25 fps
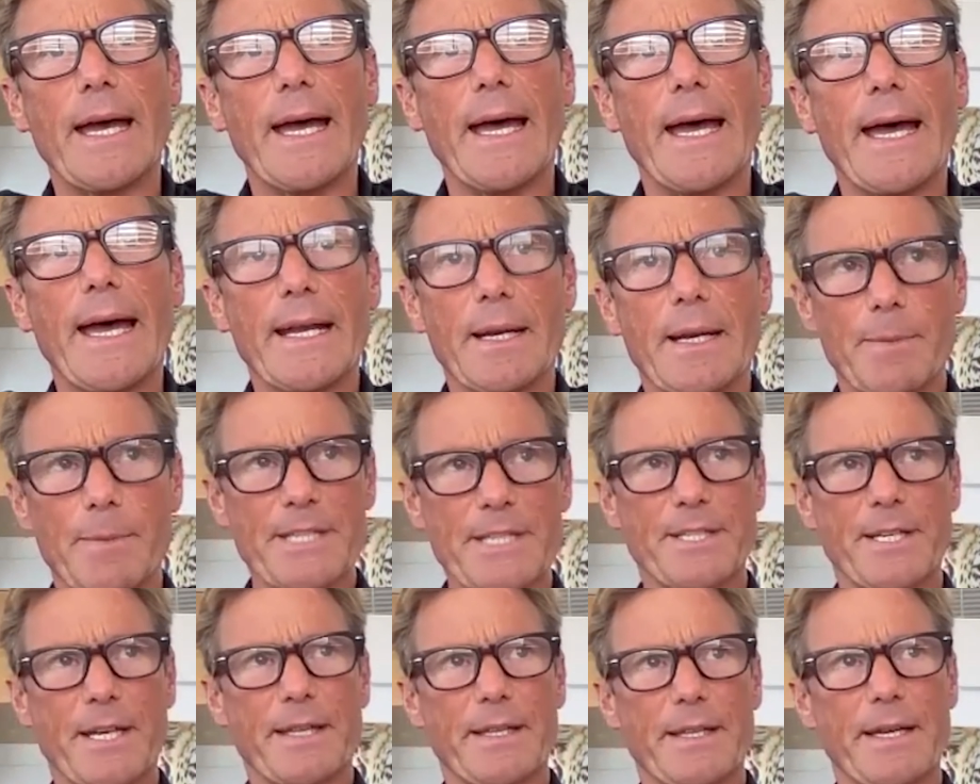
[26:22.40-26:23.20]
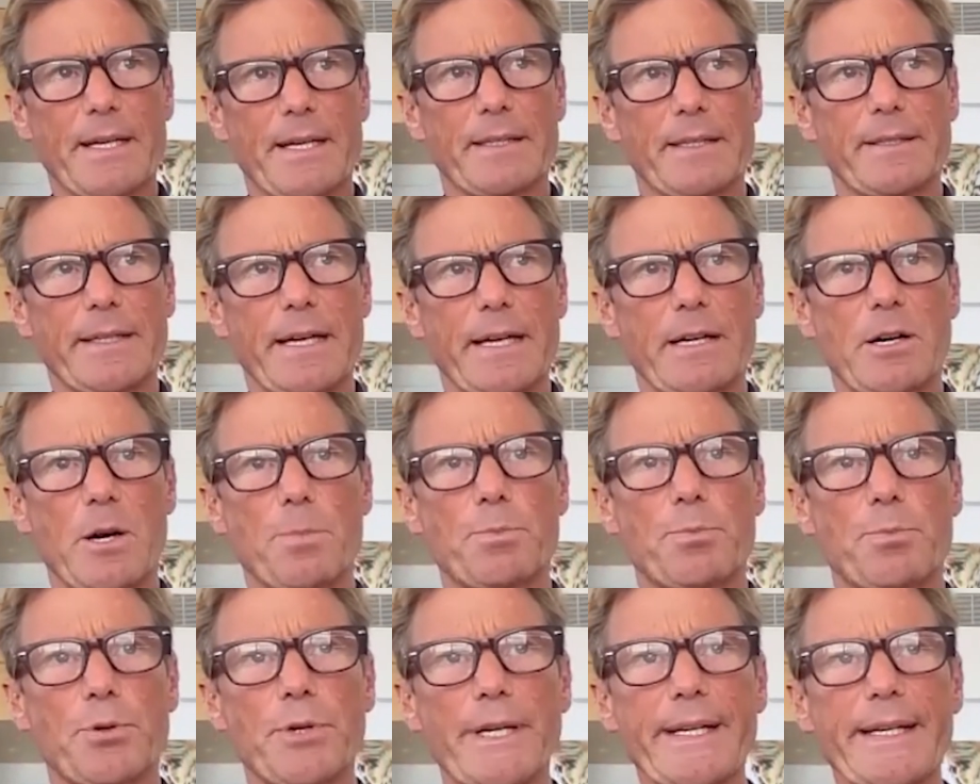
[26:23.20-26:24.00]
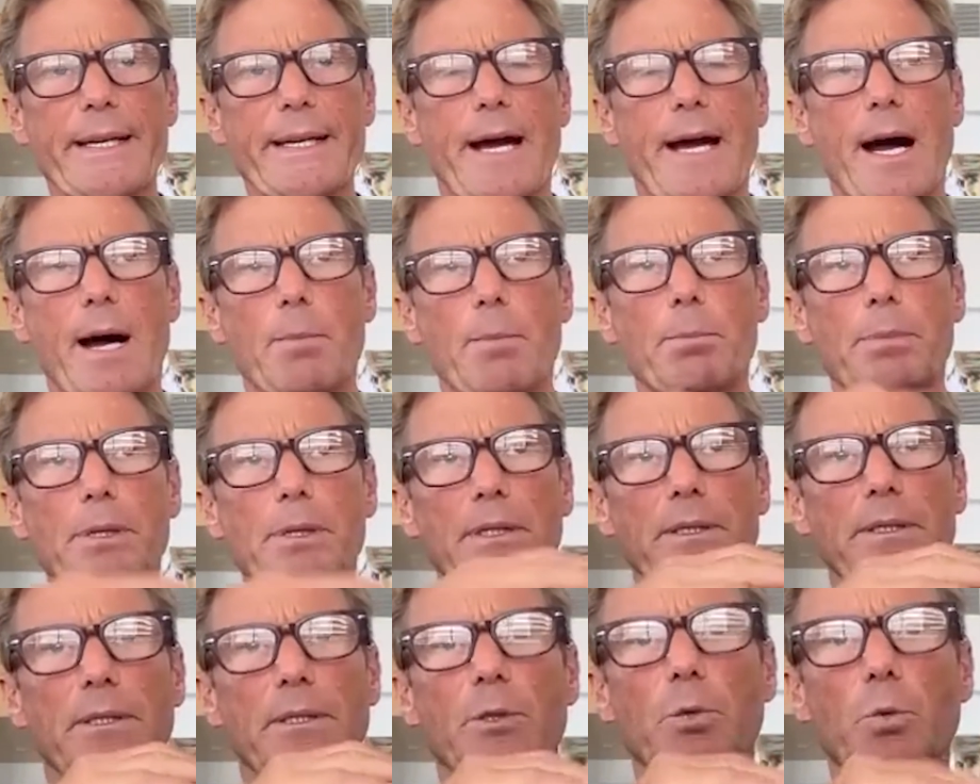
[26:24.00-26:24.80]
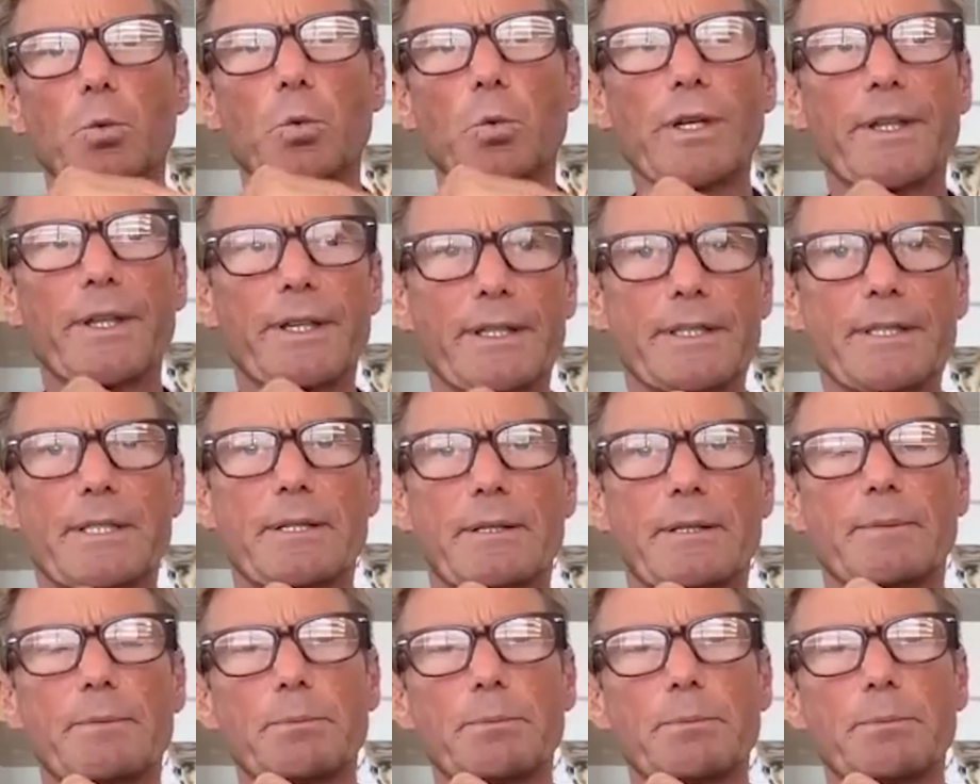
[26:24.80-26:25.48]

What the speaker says: I must say, they are pretty humble with it.